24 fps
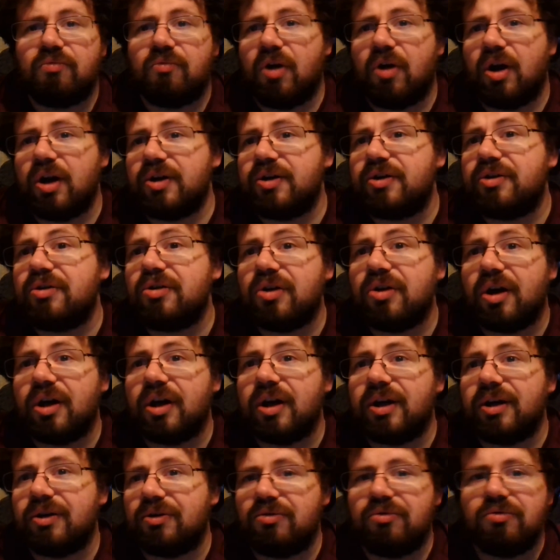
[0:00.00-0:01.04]
why should
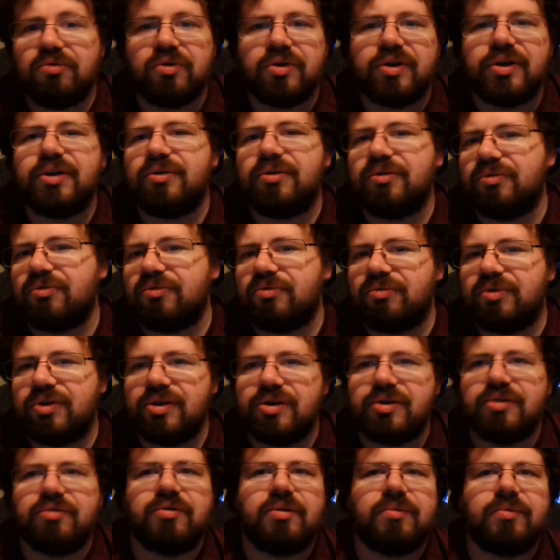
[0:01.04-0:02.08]
I? Who are you?
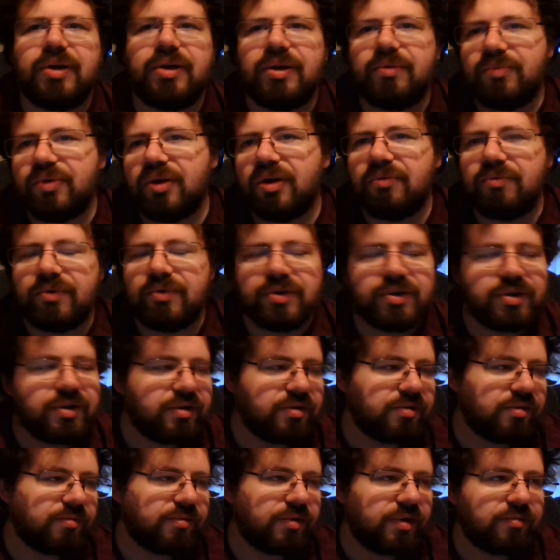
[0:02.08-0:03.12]
Did you ever get published?
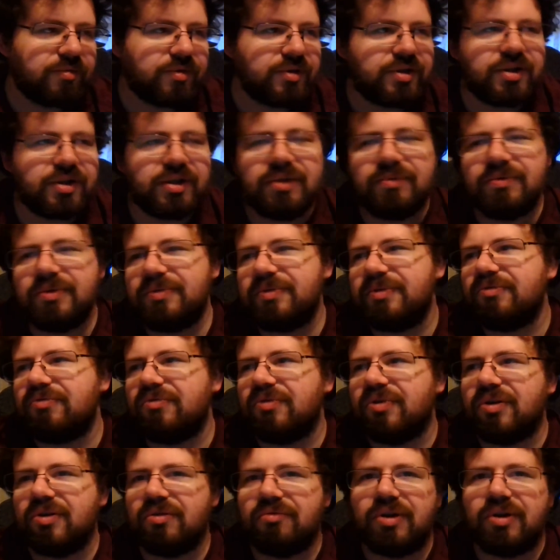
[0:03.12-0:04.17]
Did you ever have this? And even if you
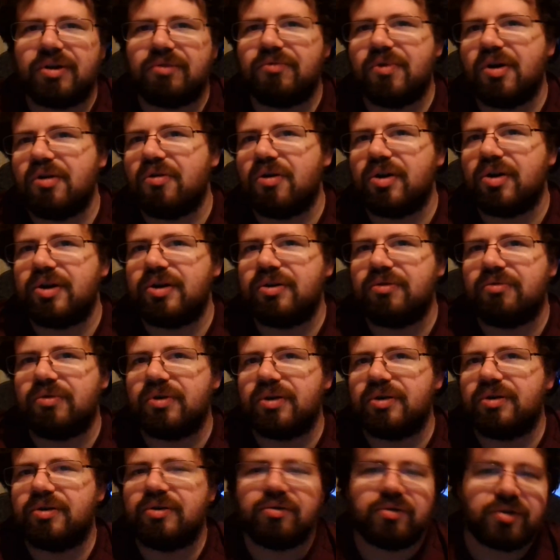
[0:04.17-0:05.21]
were, like, whoa, are you
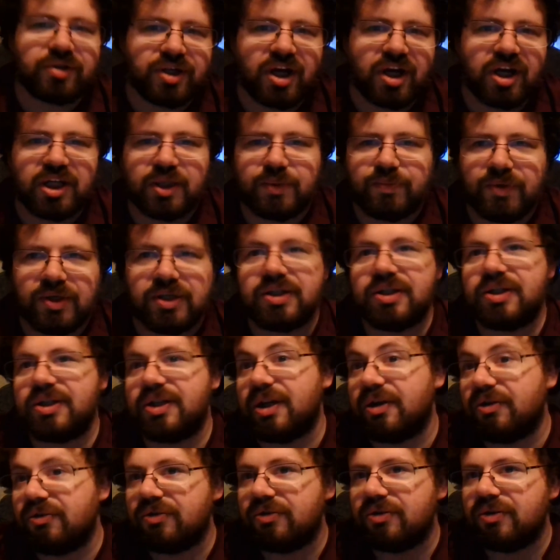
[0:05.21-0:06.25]
a New York Times
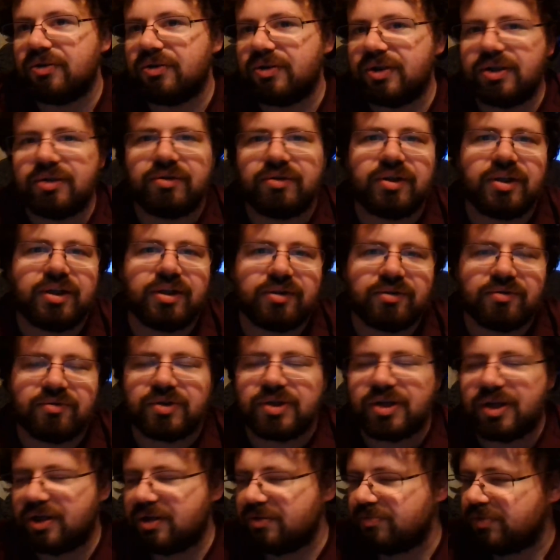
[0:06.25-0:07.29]
bestseller? You know, you get
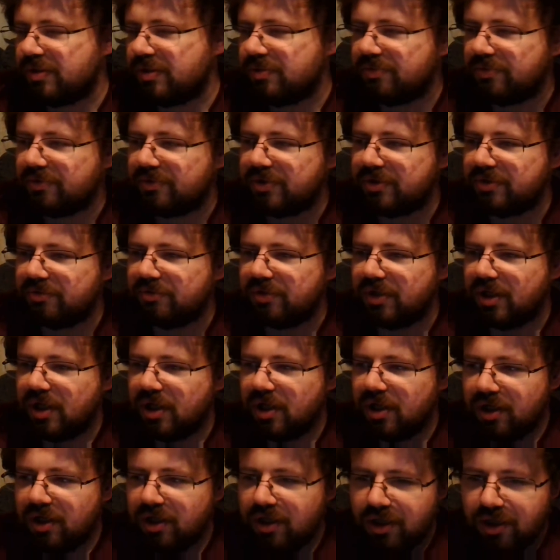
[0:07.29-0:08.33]
those kind of people too.
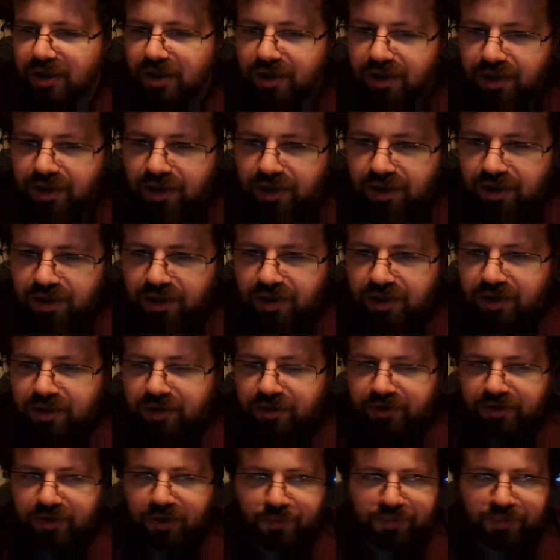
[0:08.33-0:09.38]

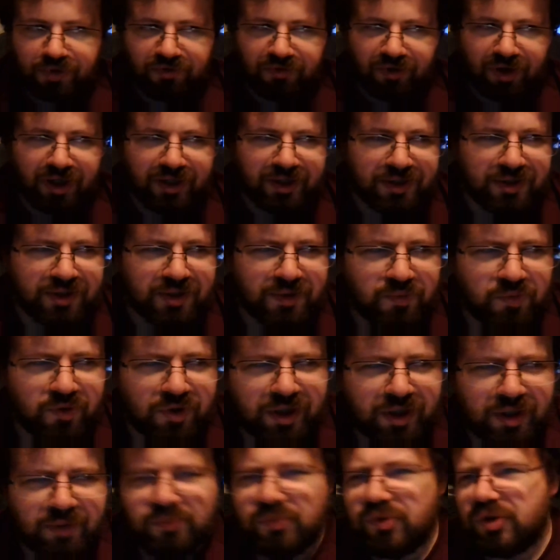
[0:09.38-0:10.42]
Chuck Palahniuk just put
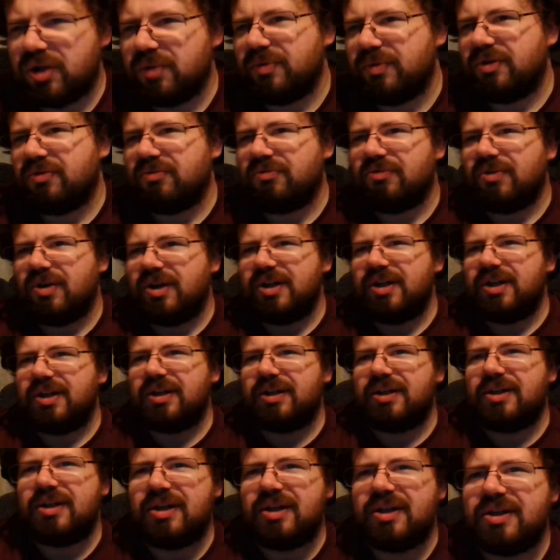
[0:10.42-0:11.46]
out a book about
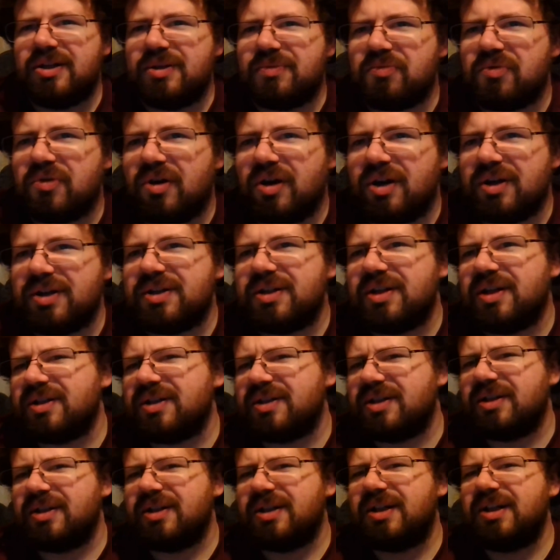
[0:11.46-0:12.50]
writing and his
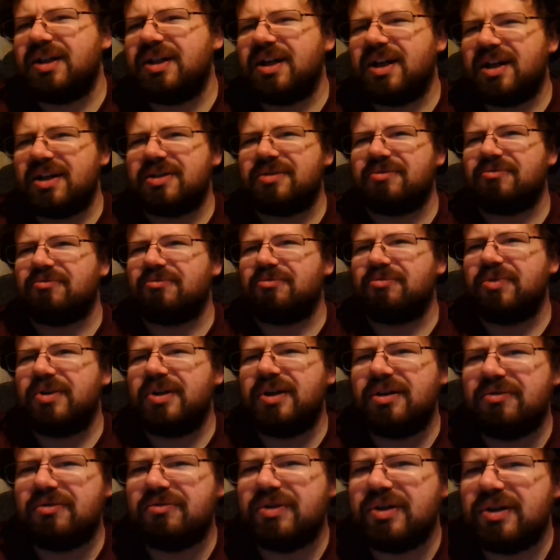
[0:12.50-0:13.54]
process, and he has a
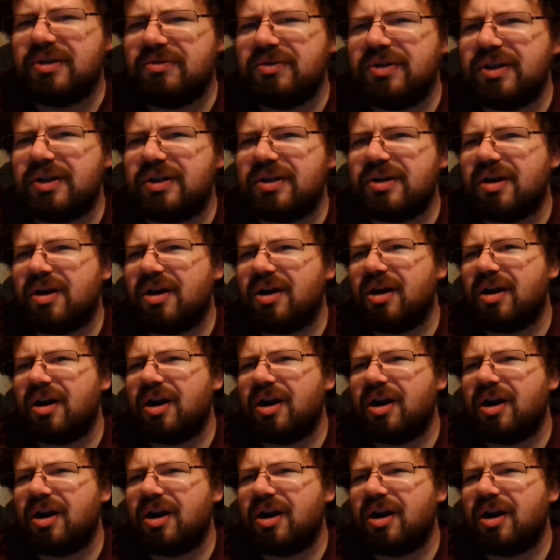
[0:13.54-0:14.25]
really unique t-